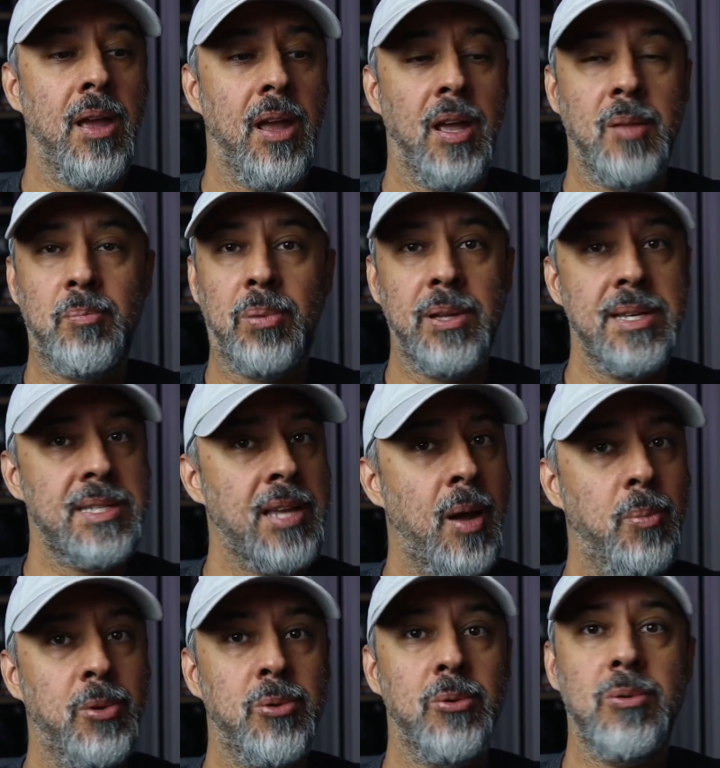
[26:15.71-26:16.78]
And please
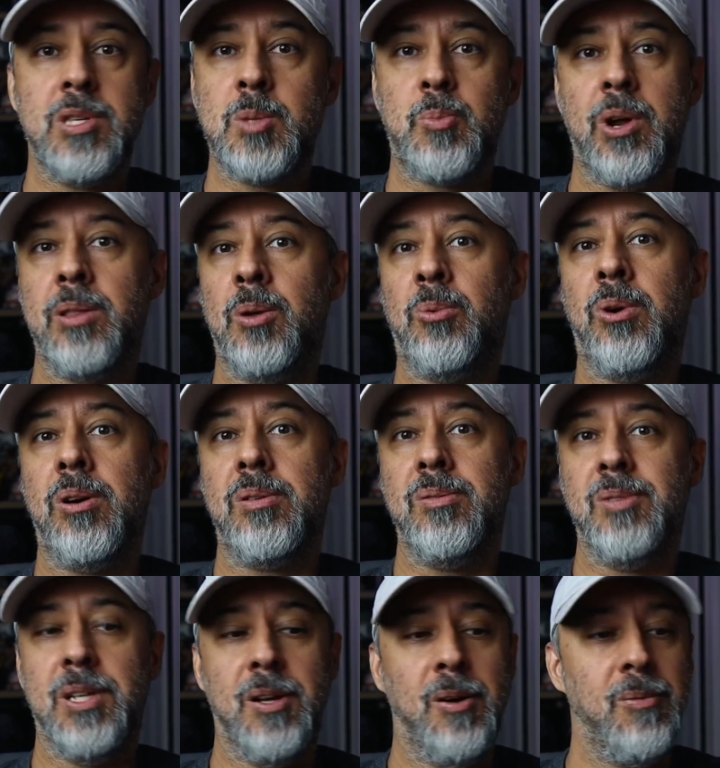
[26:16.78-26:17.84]
help to spread the word,
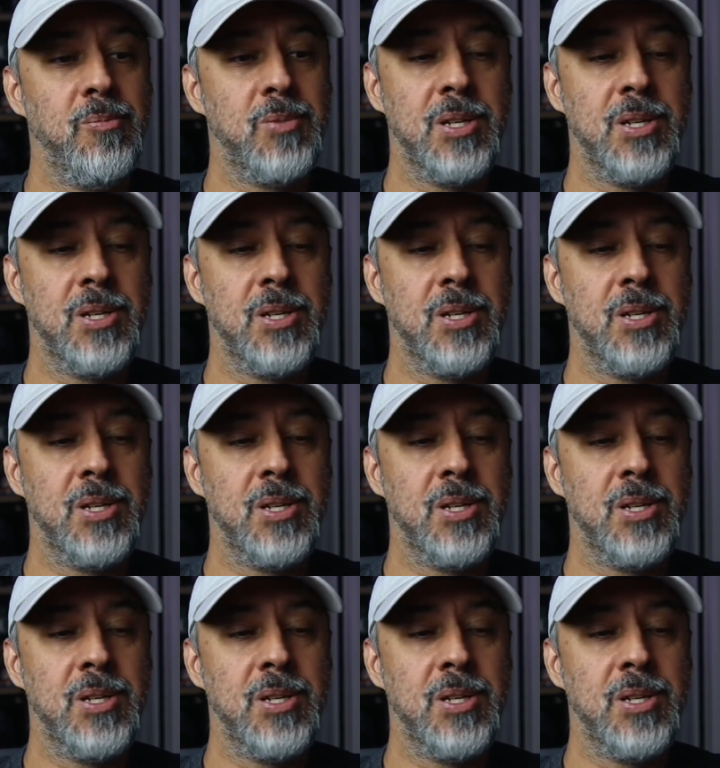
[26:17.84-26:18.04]
you know,